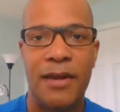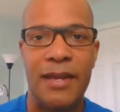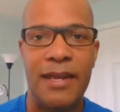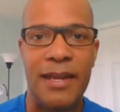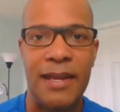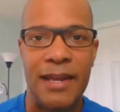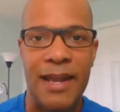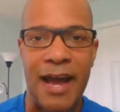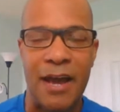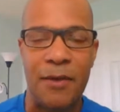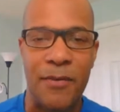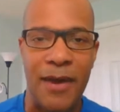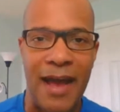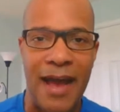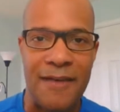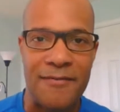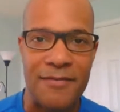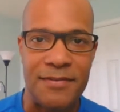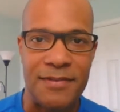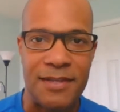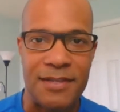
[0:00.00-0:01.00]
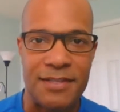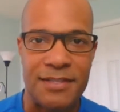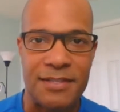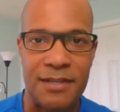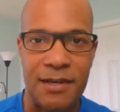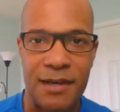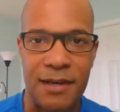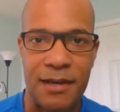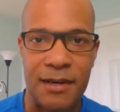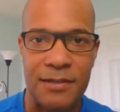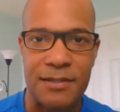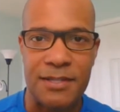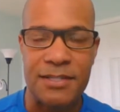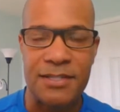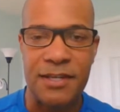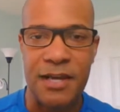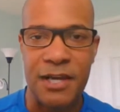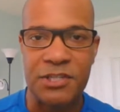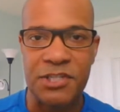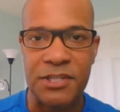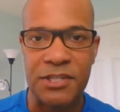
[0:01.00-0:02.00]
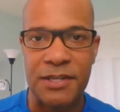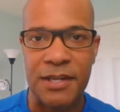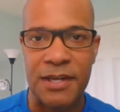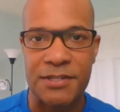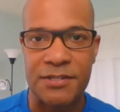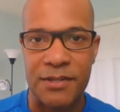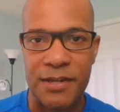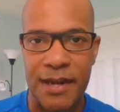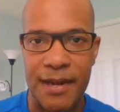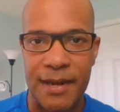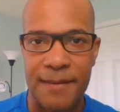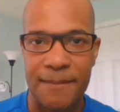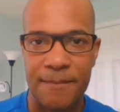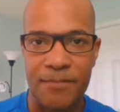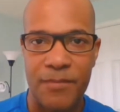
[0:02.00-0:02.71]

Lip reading: He and I were having this discussion yesterday.